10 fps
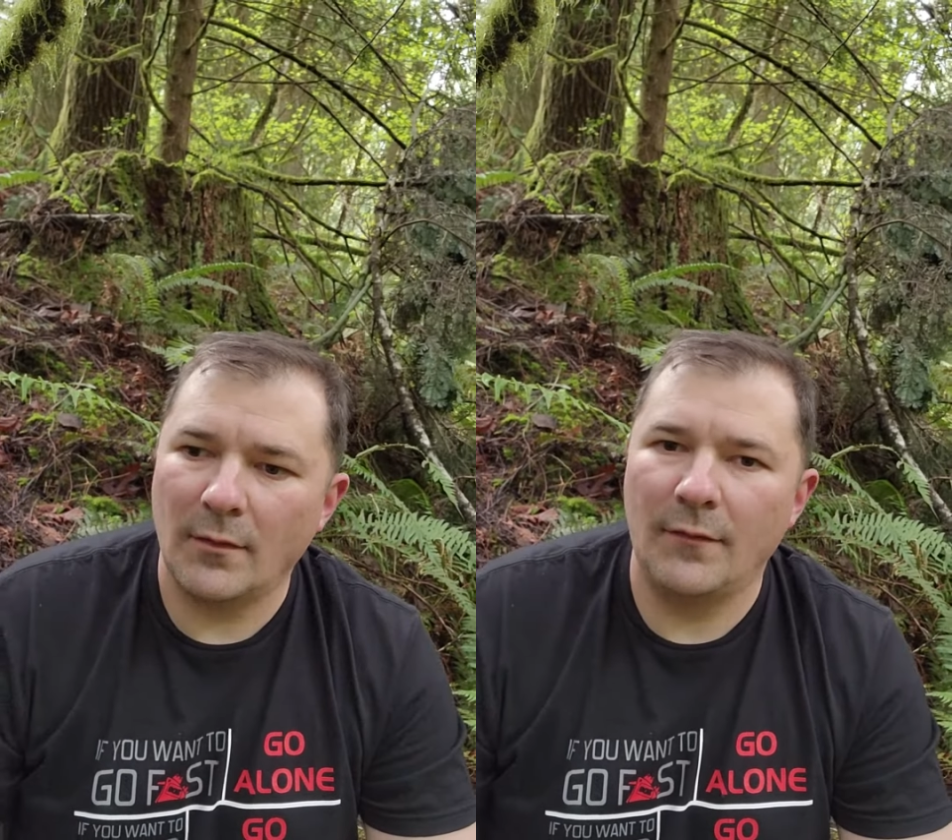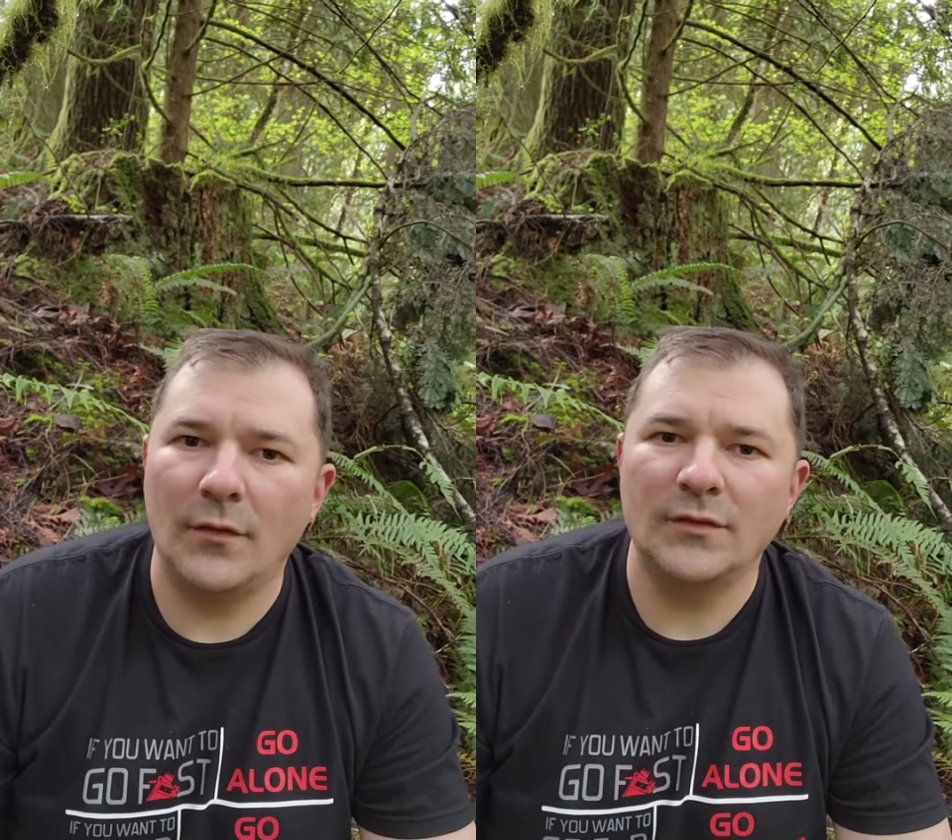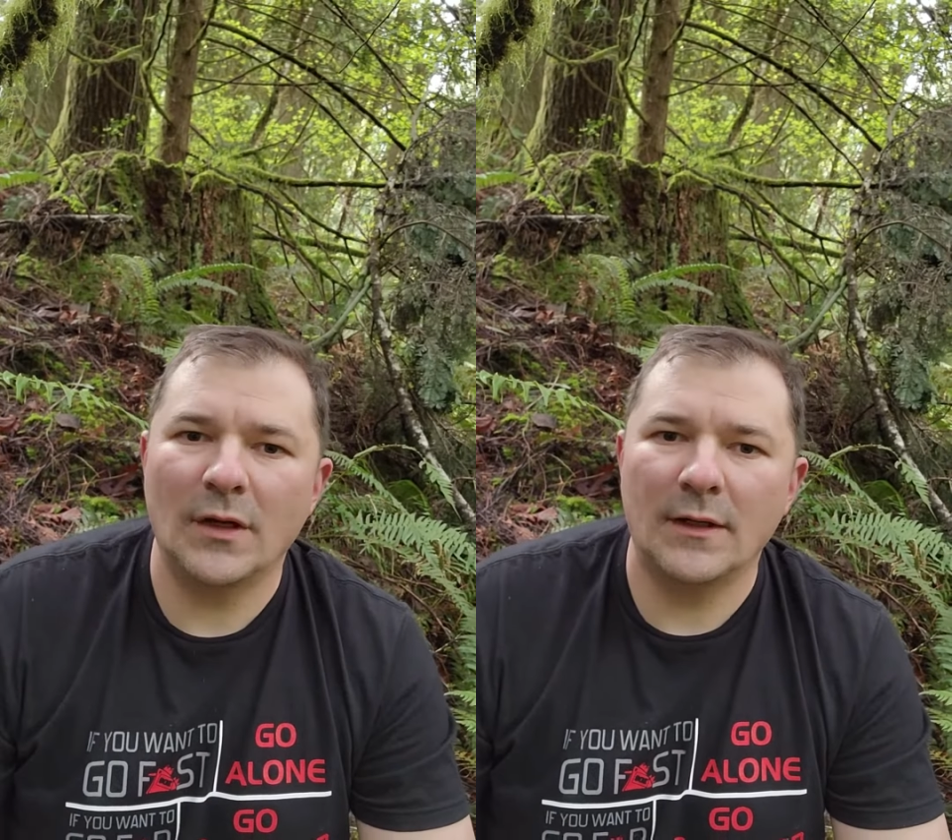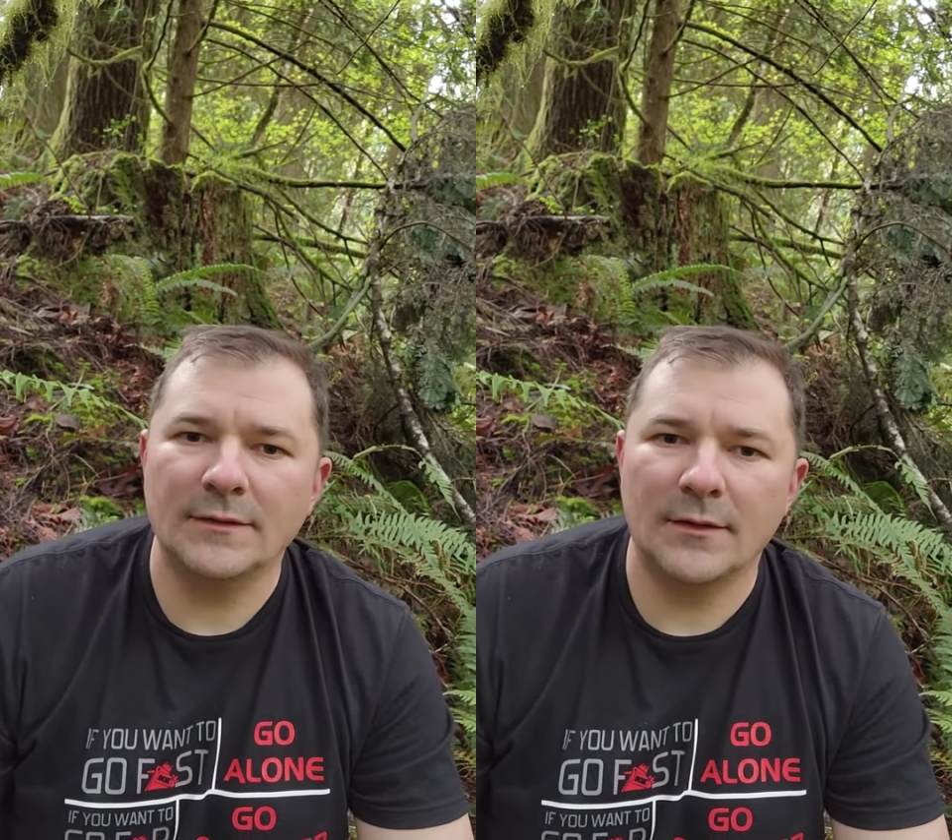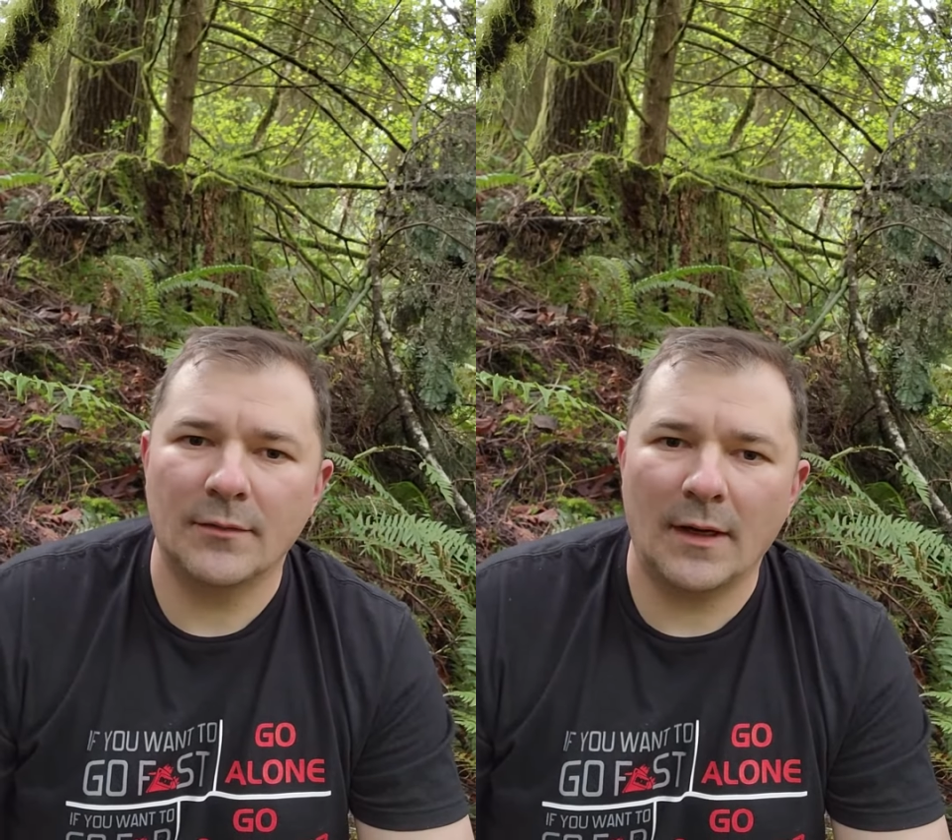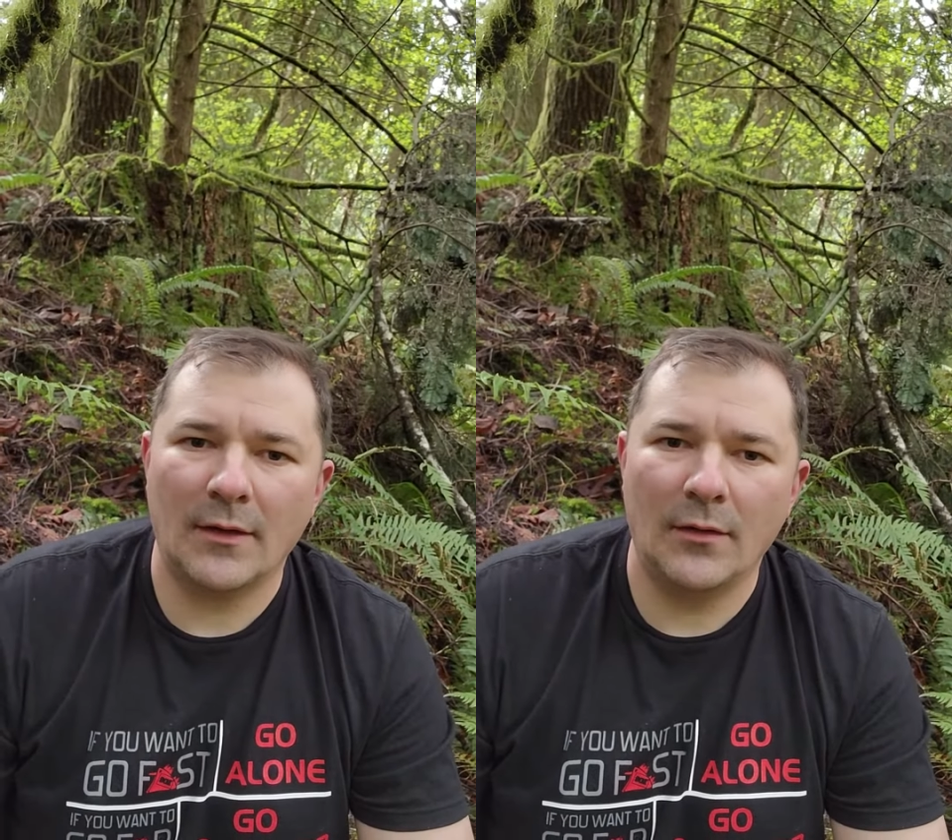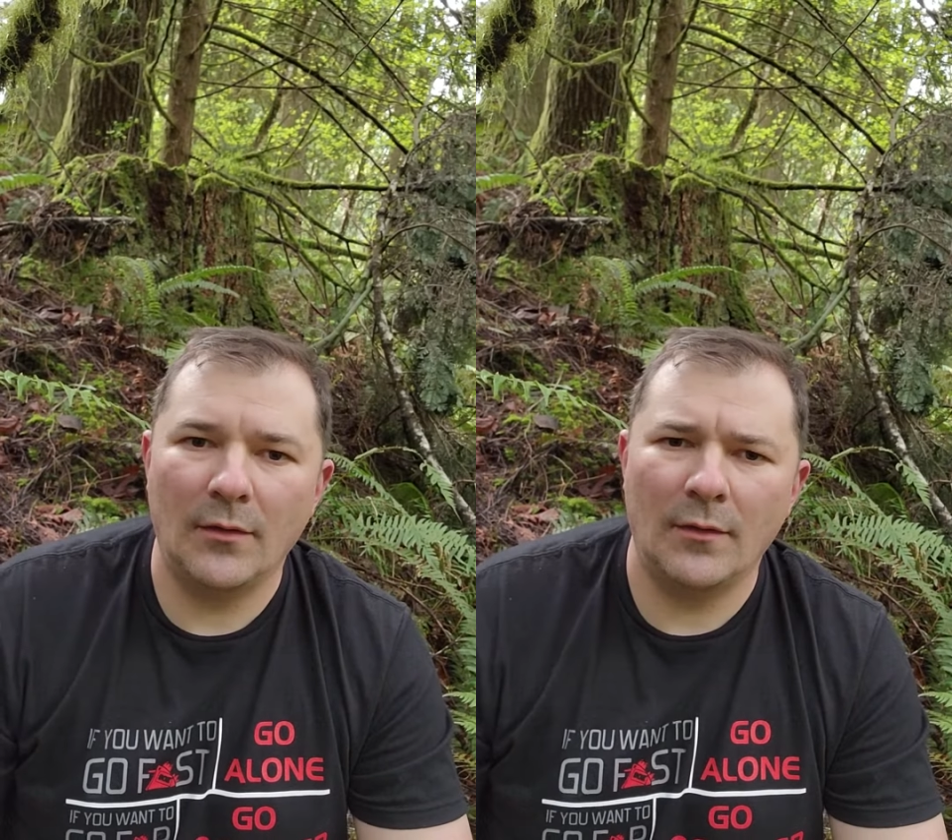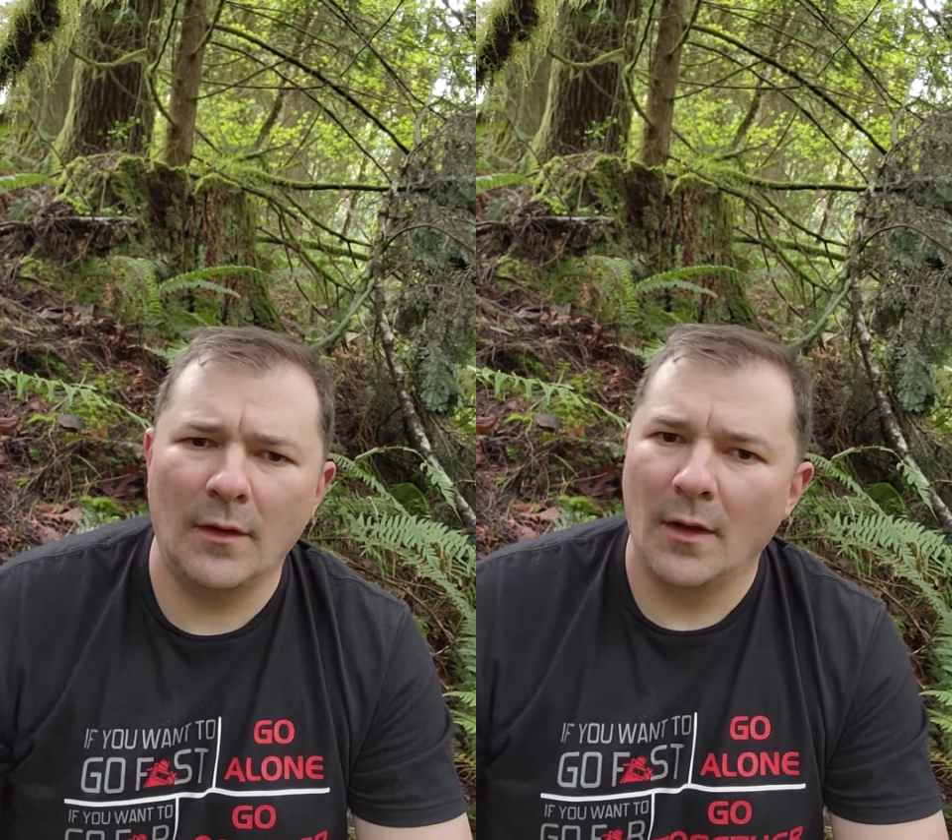few shots of the raccoon.